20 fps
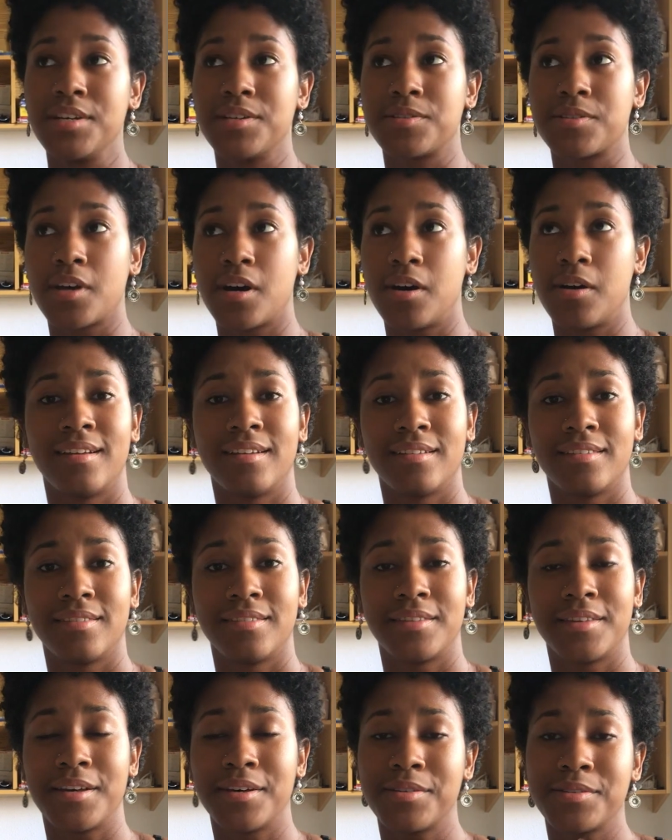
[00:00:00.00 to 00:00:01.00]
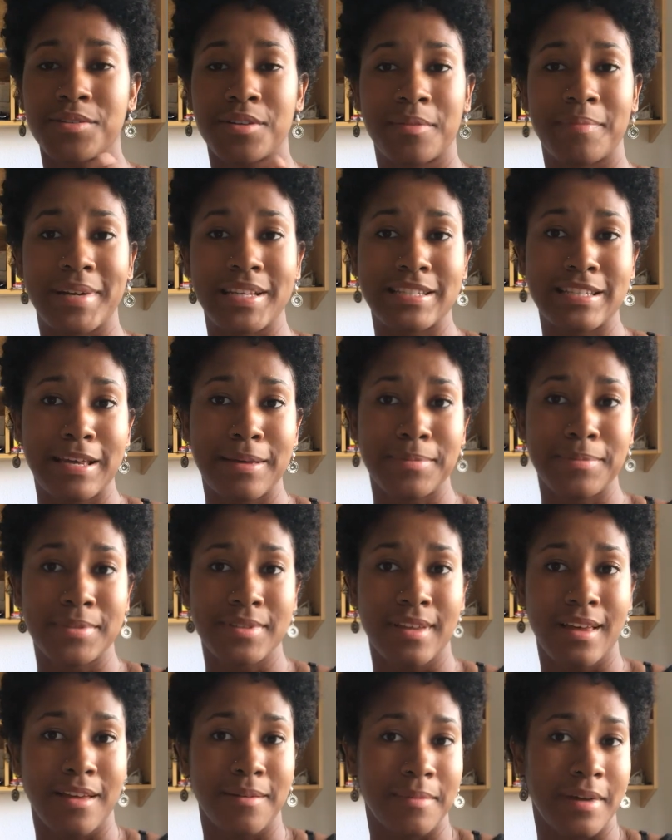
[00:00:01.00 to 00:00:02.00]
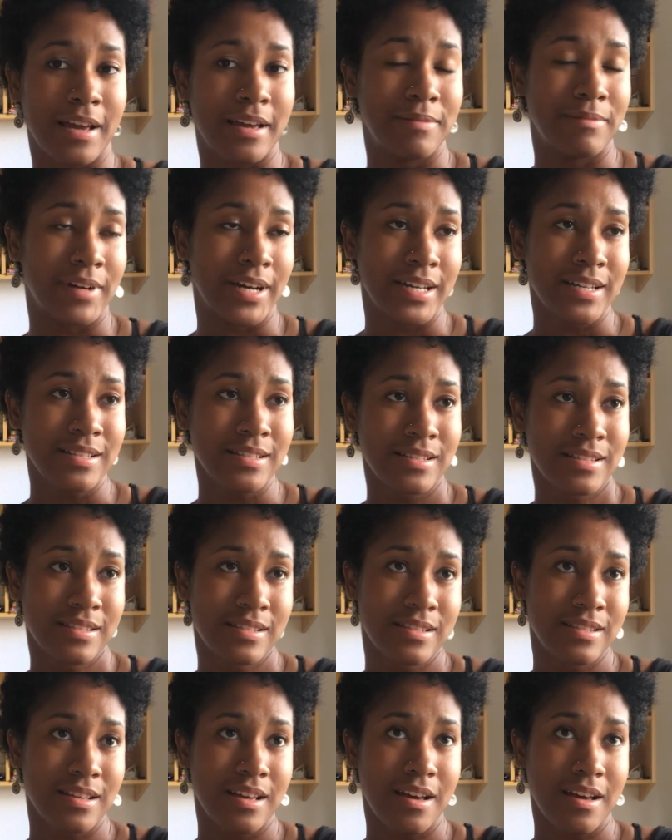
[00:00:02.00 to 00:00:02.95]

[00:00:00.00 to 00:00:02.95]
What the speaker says: So those are my tips and my advice.